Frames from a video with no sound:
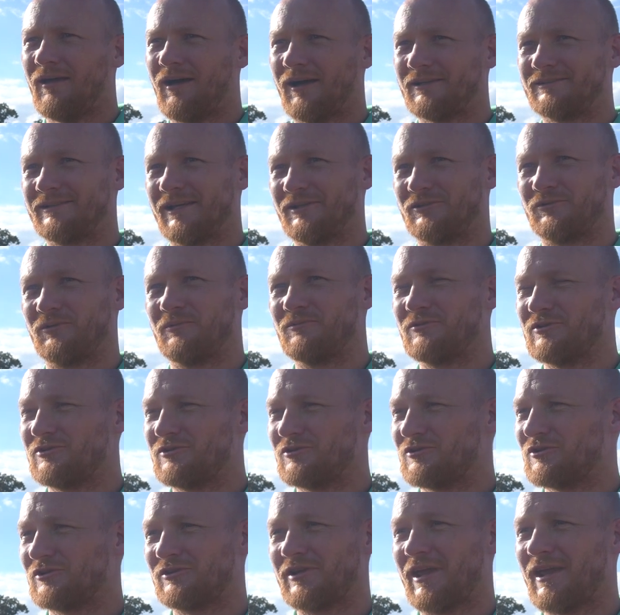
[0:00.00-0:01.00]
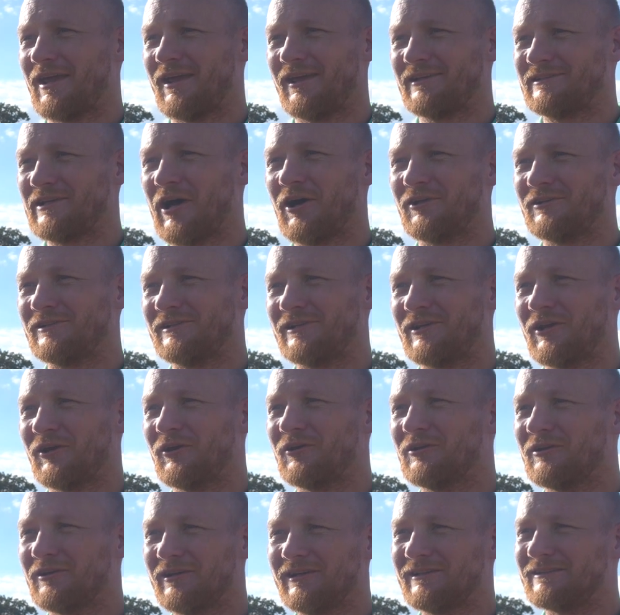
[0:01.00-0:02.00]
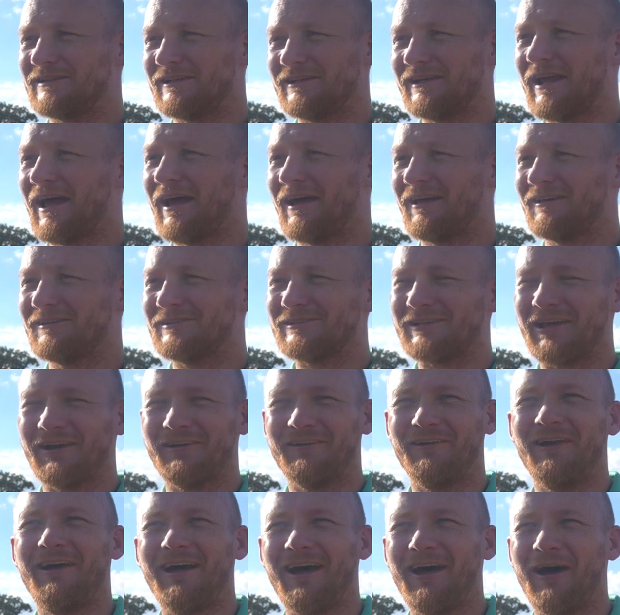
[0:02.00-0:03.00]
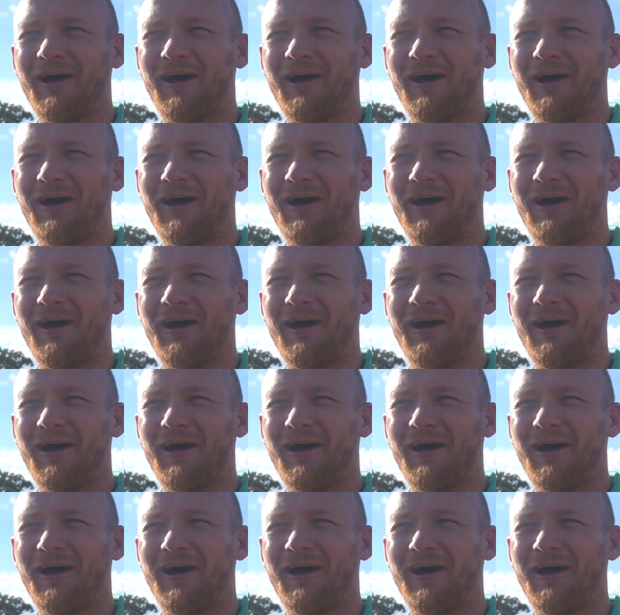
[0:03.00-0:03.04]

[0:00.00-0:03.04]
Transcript: I said to him, did you just hit it as hard as you could? And he said, yeah. So